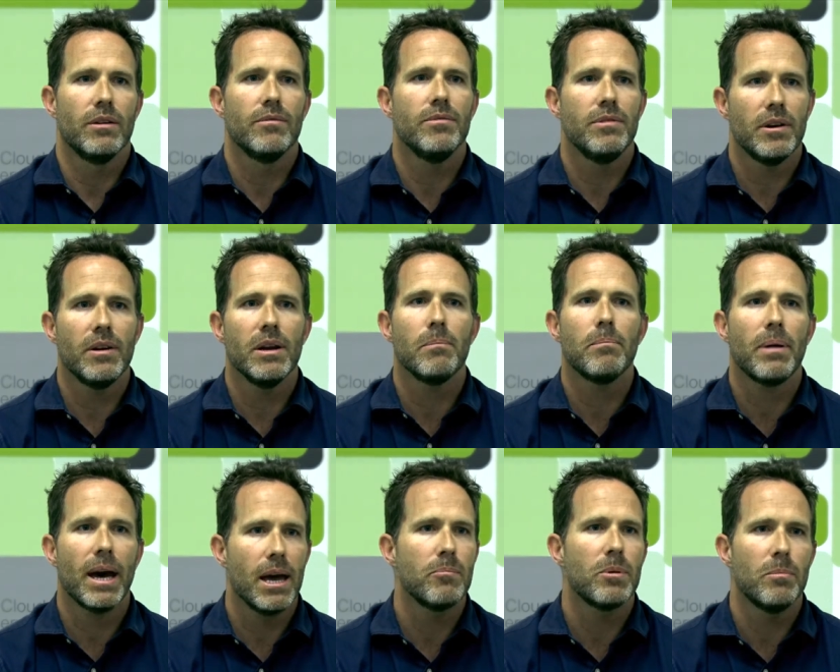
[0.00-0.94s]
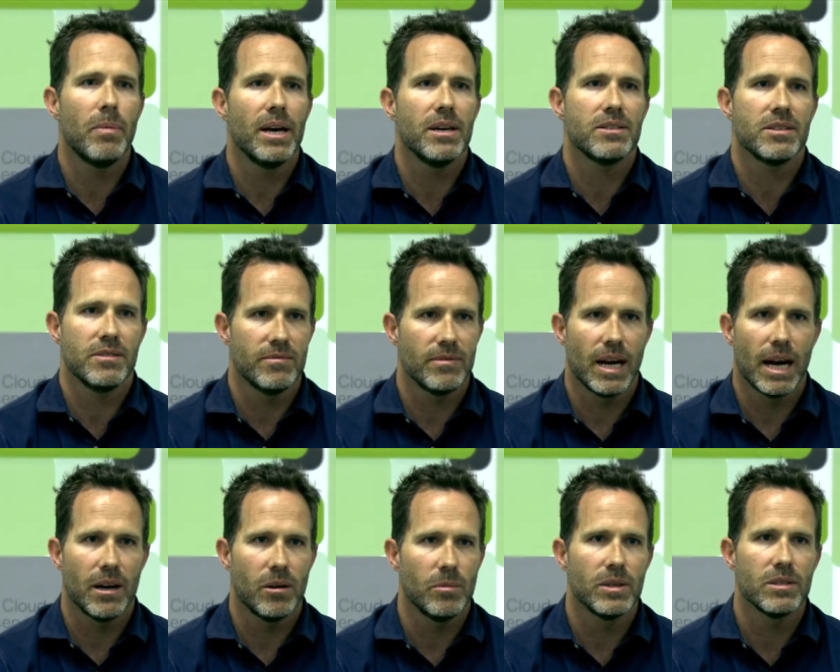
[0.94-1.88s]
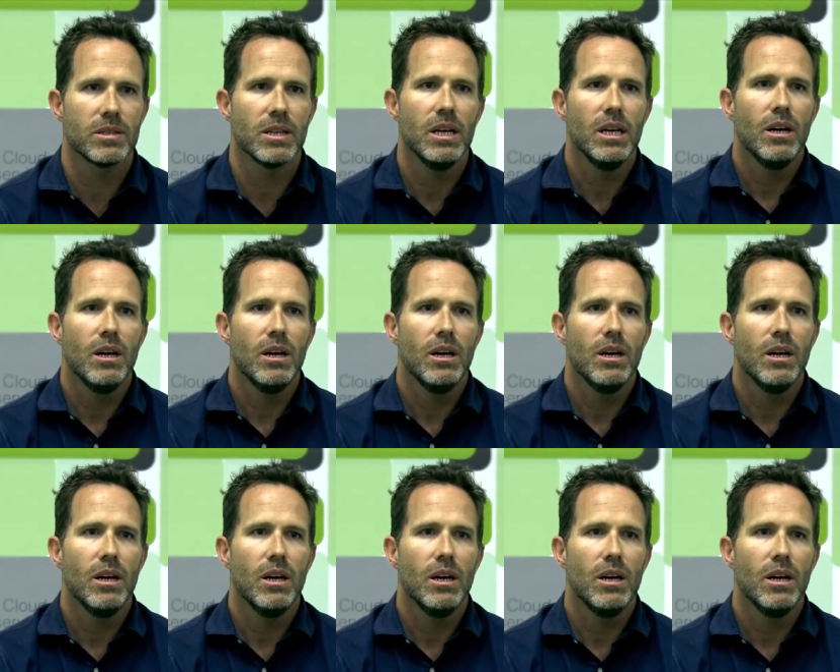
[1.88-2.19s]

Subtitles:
very paper-based environment.